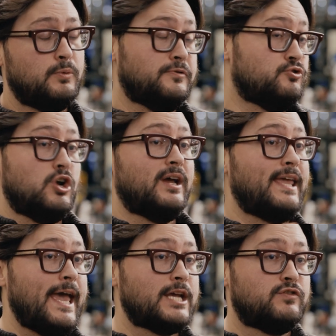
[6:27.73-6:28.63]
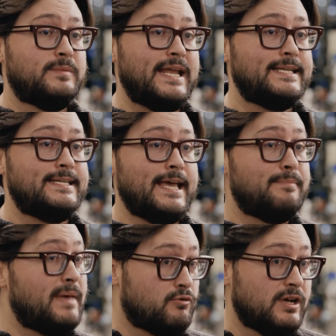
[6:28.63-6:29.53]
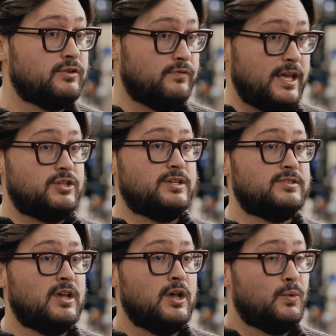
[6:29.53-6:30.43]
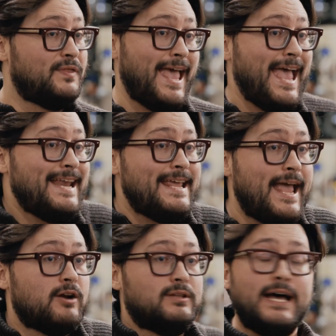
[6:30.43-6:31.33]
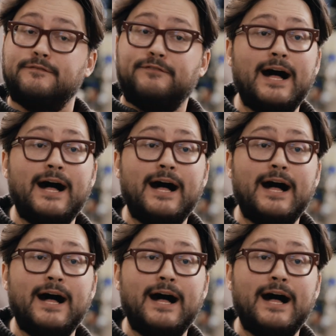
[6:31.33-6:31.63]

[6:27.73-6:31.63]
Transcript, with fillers: withdraw cash from an ATM, make reservations with any airline,